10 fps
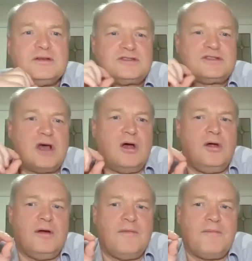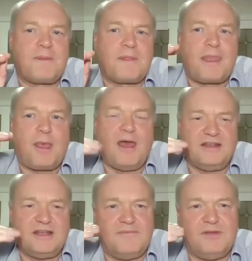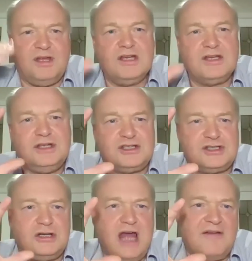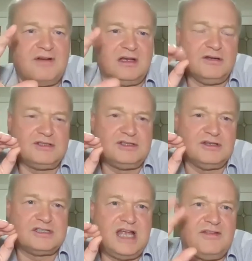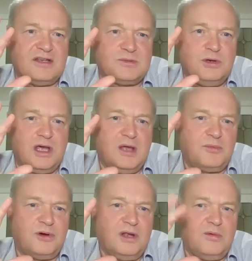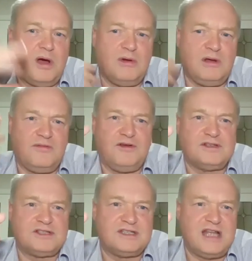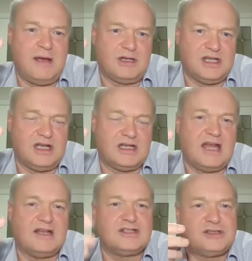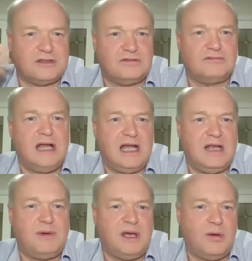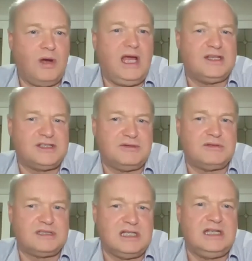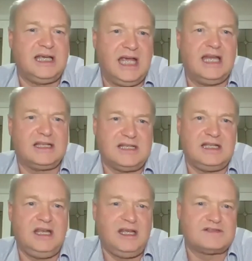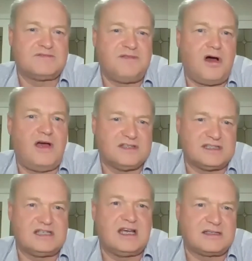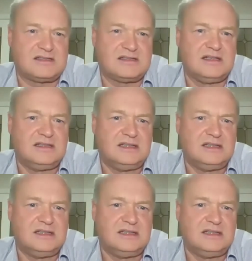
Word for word: So you should have a lucerne stand that's working pretty well when you first establish it, and it shouldn't really be a weed issue until you're getting to years 5 and 6.